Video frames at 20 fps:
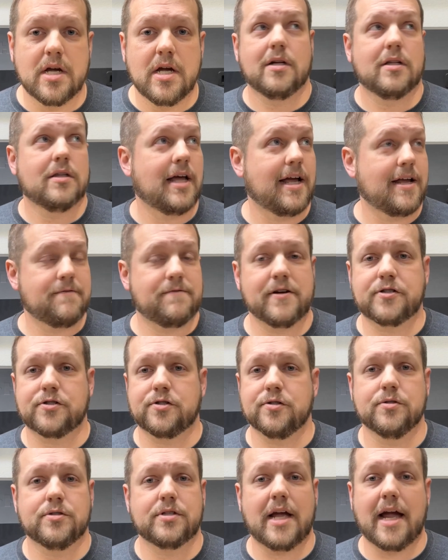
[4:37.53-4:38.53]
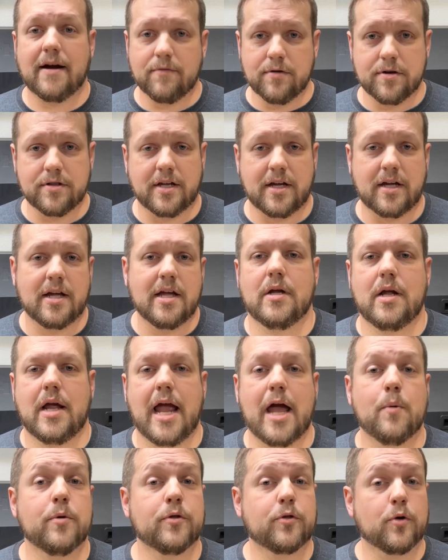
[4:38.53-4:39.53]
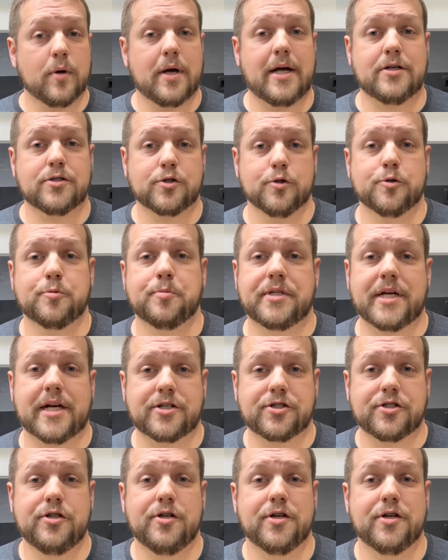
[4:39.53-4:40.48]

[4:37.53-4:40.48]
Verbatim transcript: Light fixtures, everything. And with whole house surge protection,